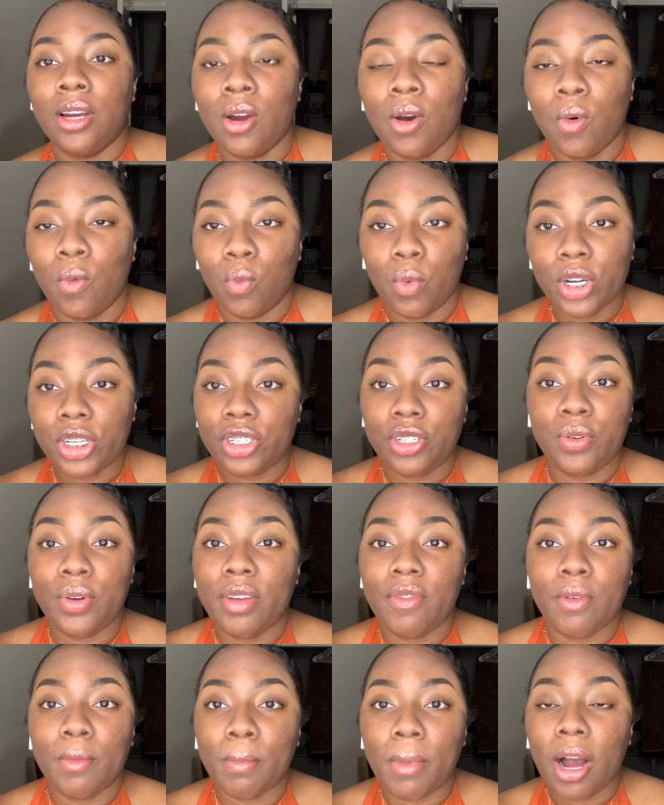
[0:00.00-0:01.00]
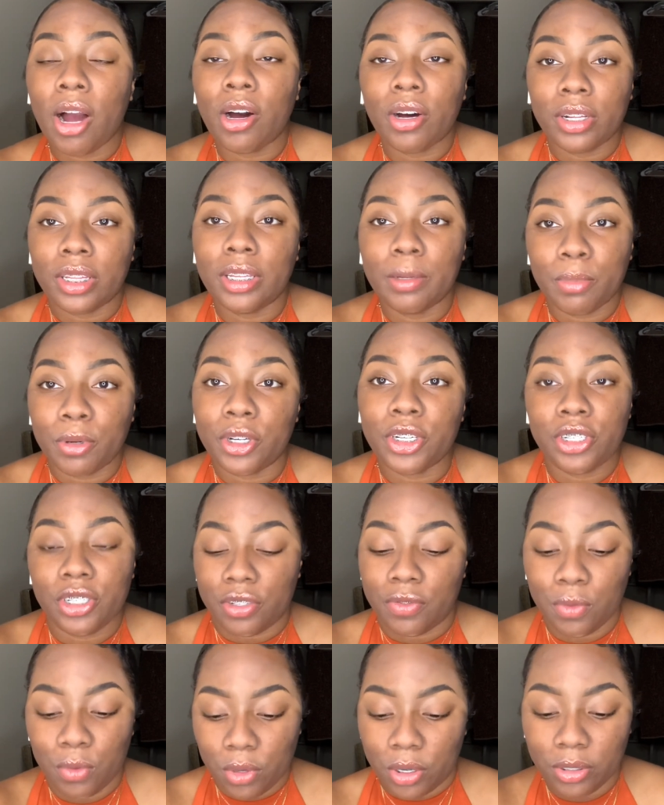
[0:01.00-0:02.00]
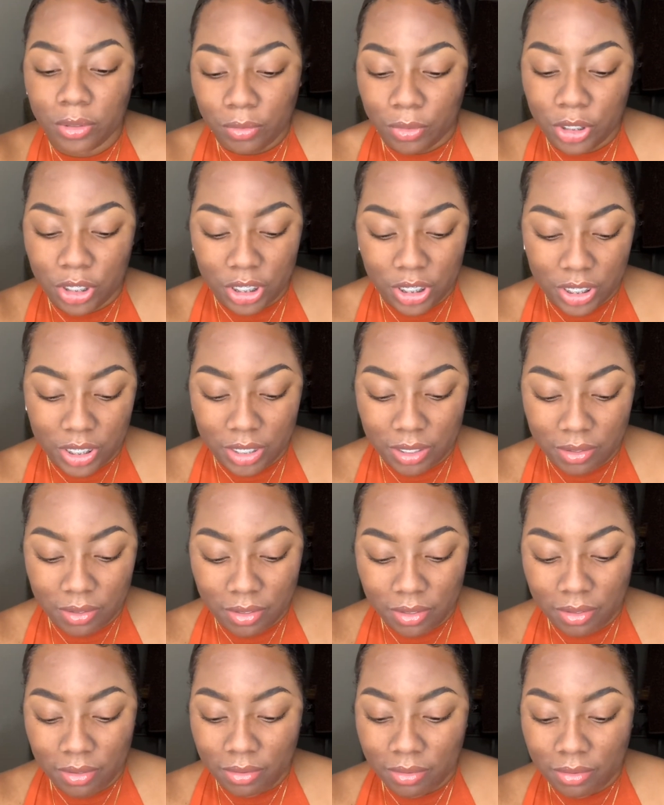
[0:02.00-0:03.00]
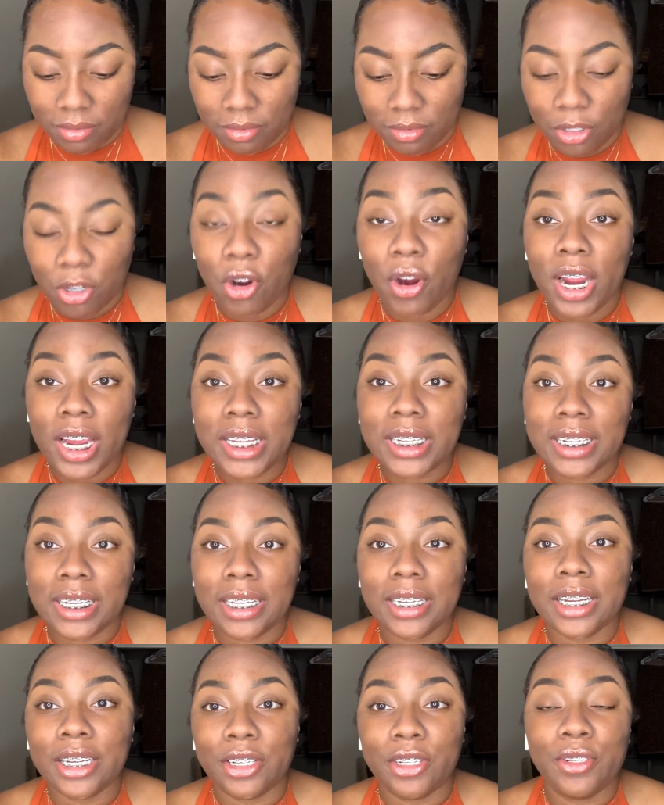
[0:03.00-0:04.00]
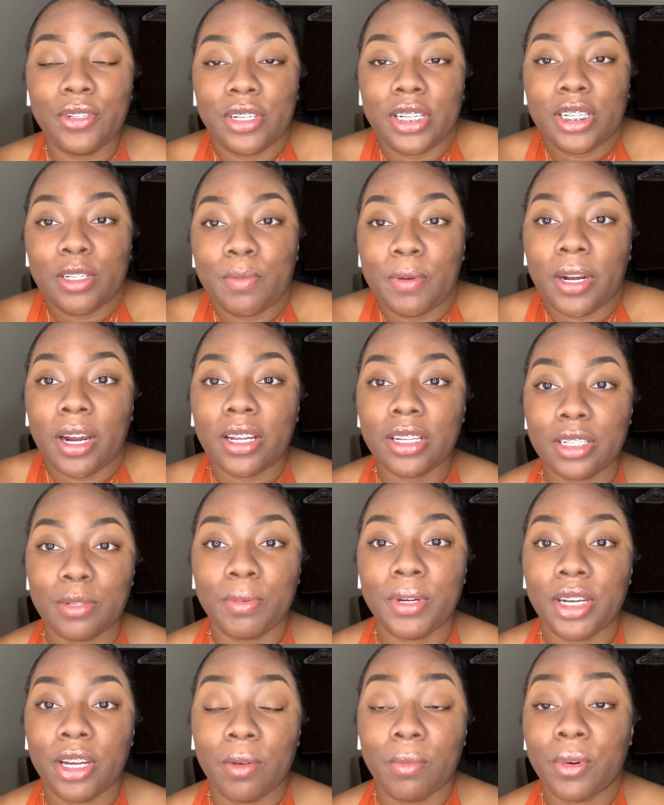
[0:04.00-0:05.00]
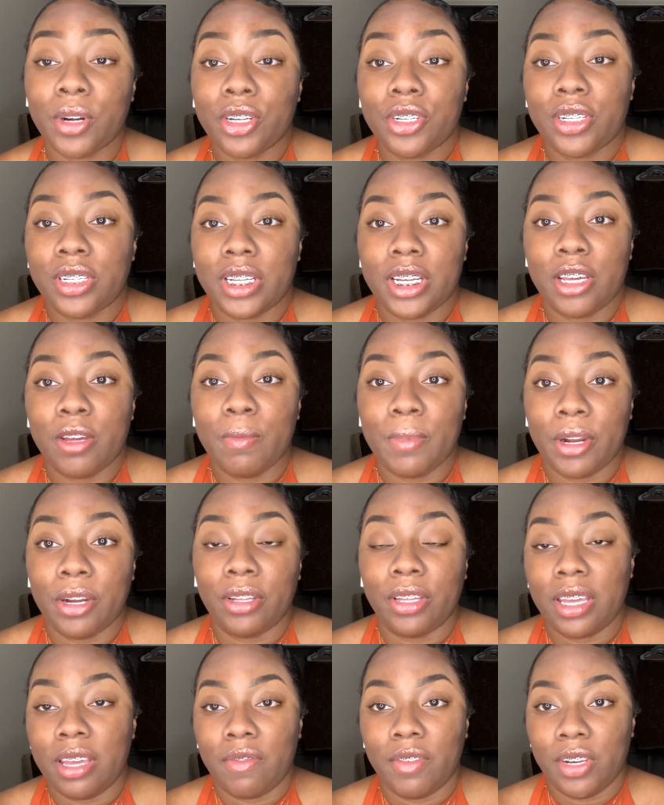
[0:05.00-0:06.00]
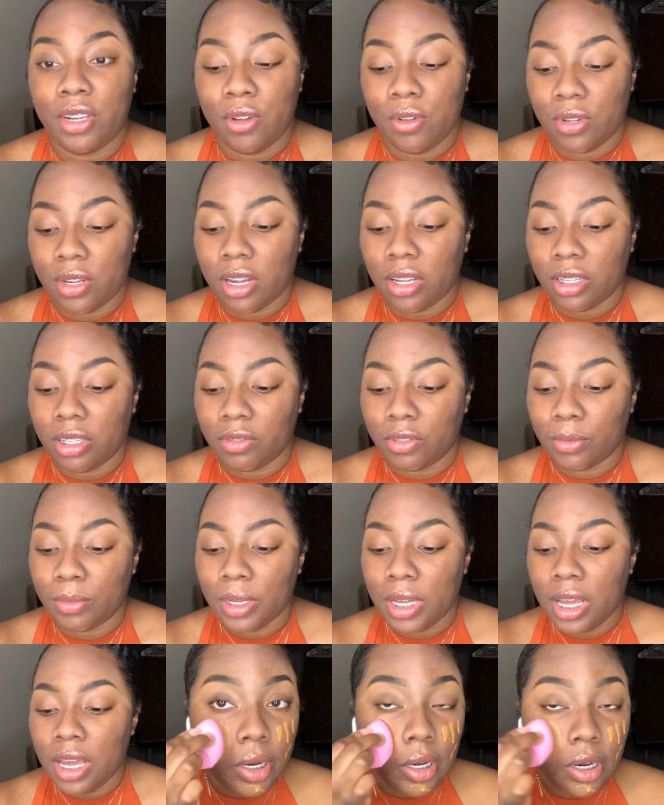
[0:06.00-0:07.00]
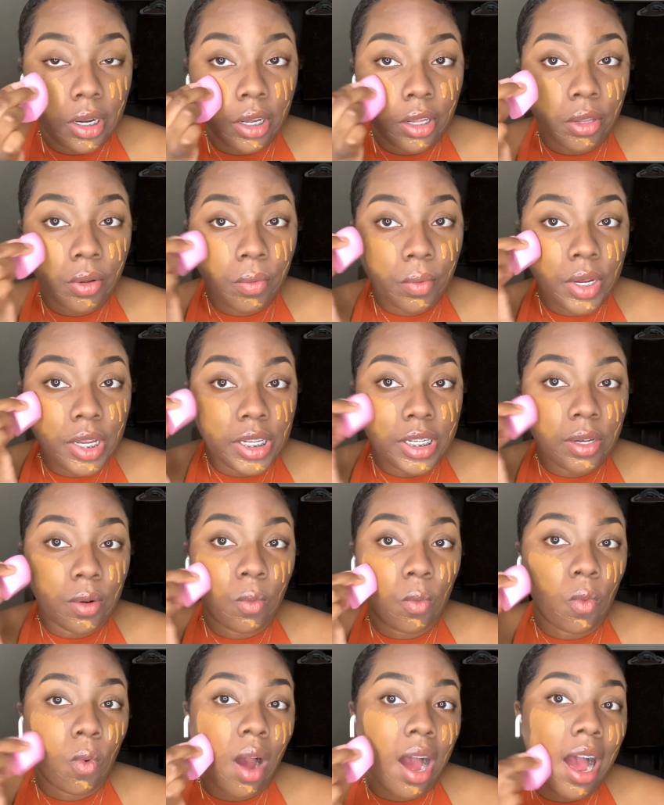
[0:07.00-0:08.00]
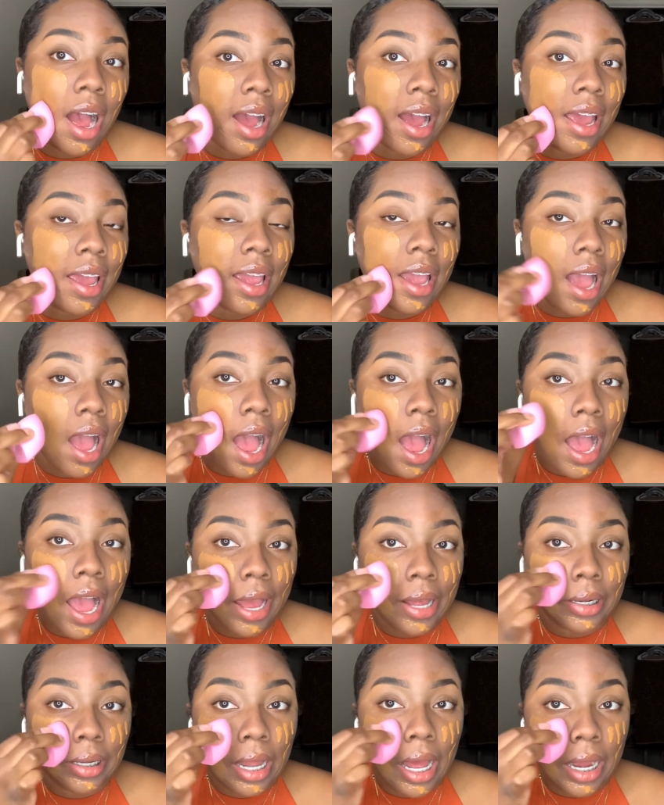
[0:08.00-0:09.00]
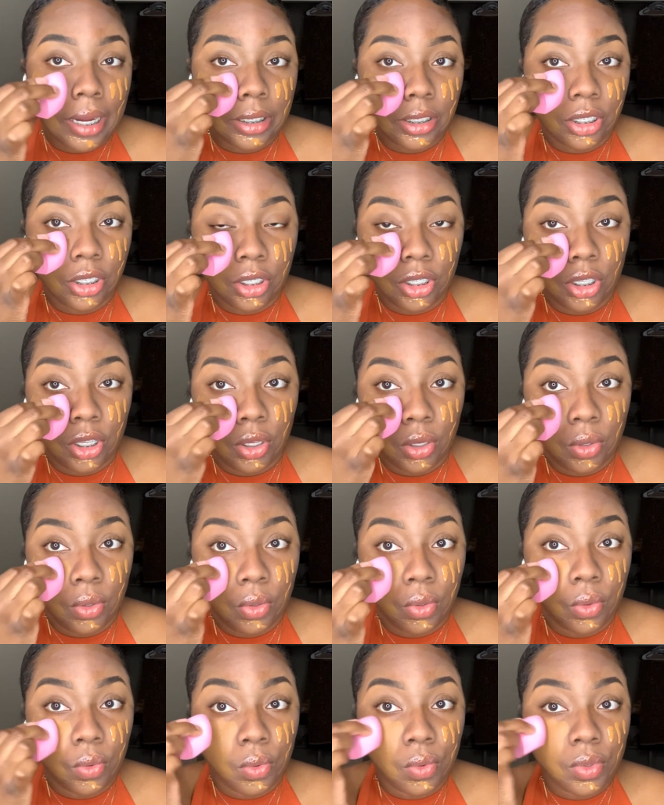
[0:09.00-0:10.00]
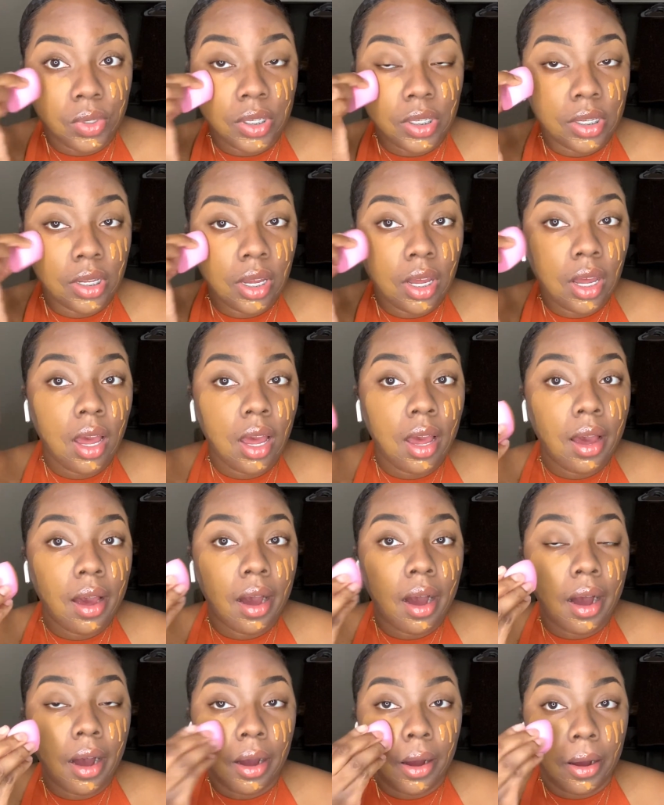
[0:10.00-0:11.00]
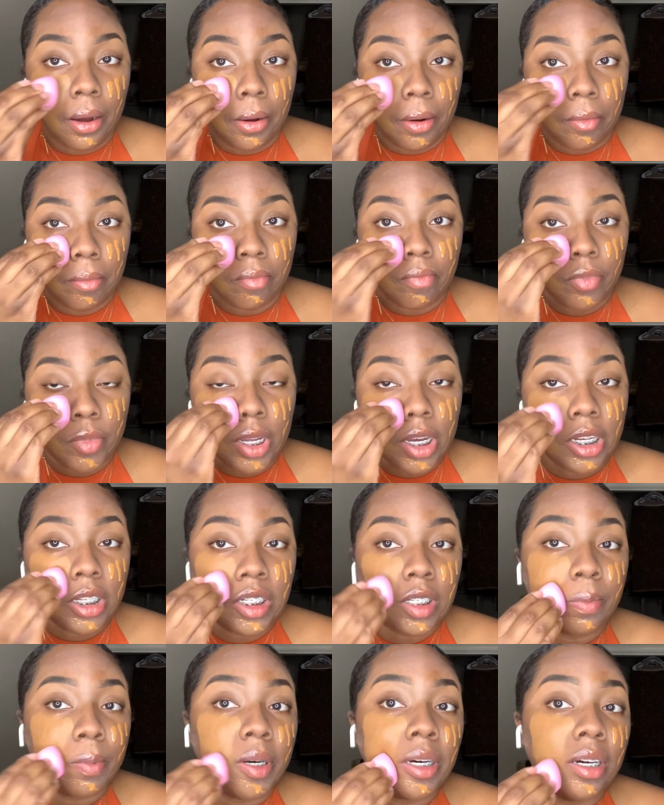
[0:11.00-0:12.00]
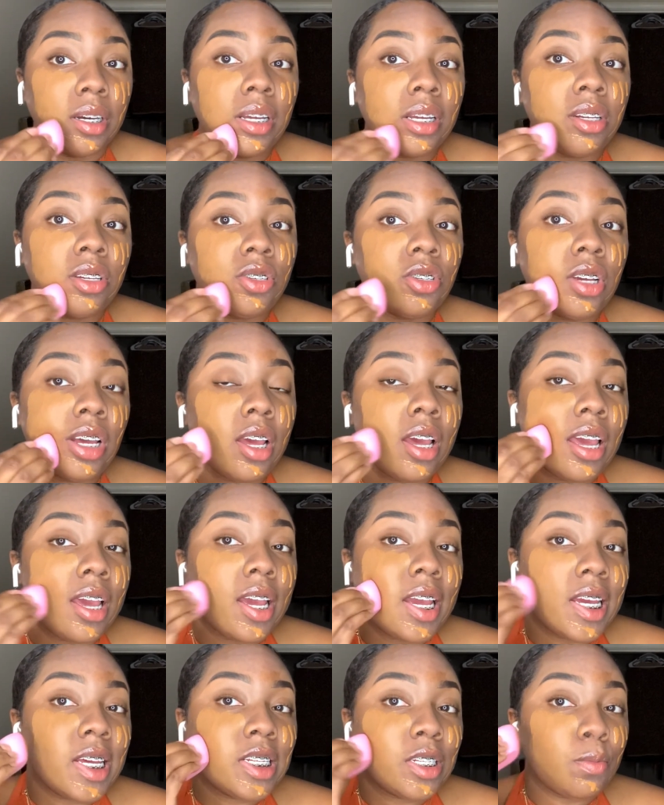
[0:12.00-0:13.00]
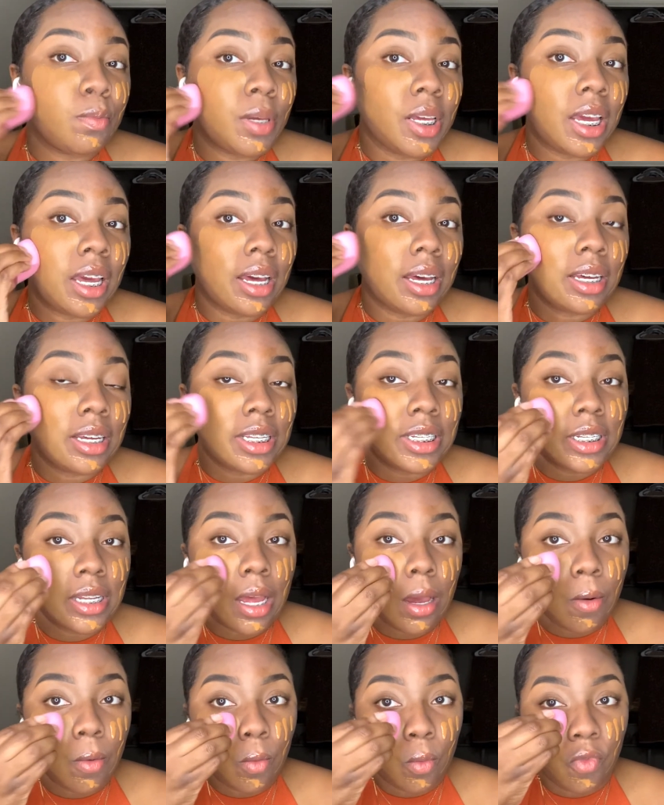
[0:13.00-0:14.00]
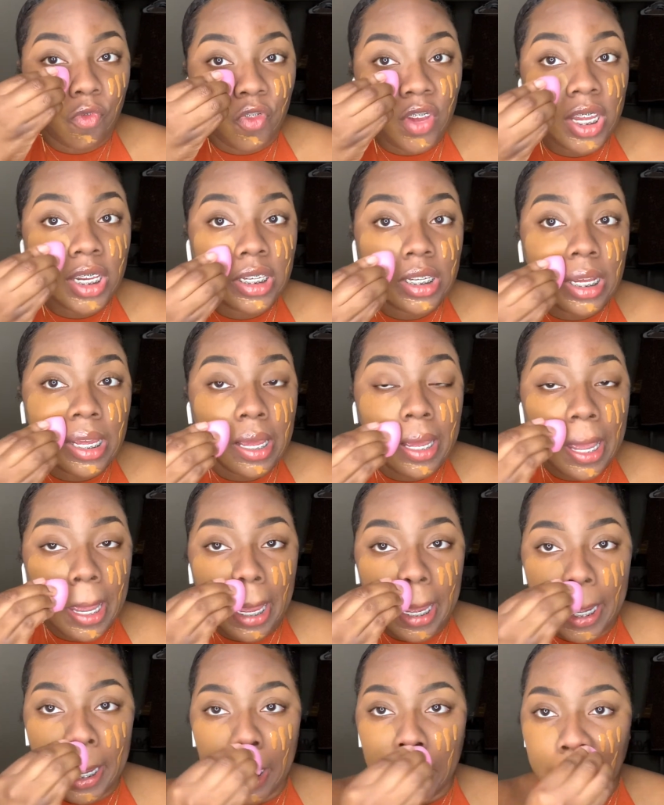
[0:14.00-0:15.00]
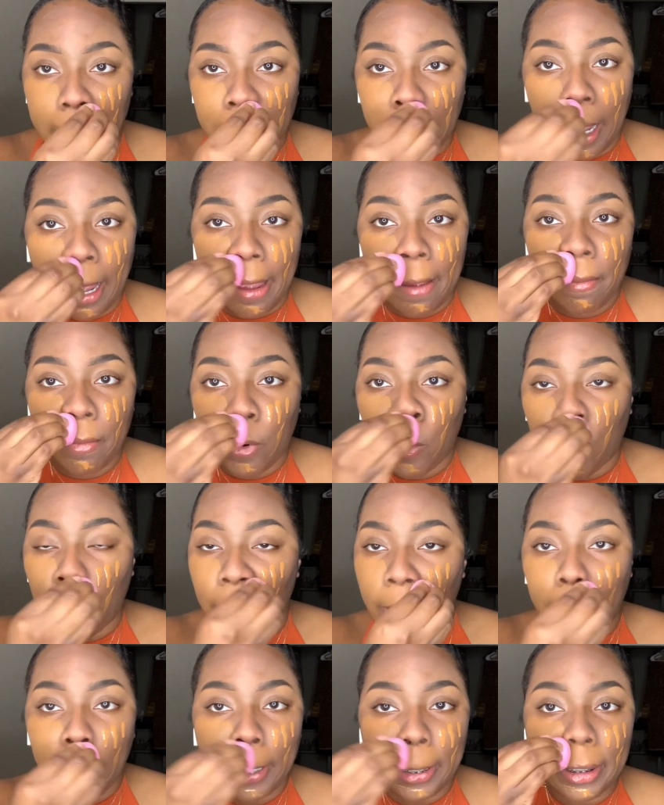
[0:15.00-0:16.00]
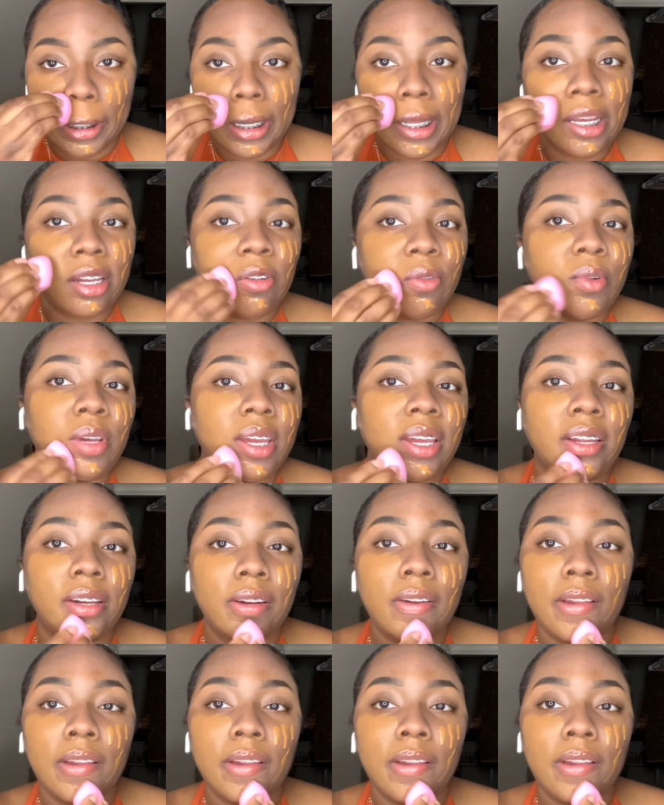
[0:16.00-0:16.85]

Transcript: what you even bought the brushes for, which is crazy that you just spend all this money on brushes and you barely even use all of them. Another reason why I like to use a sponge is because Fenty is a more liquid,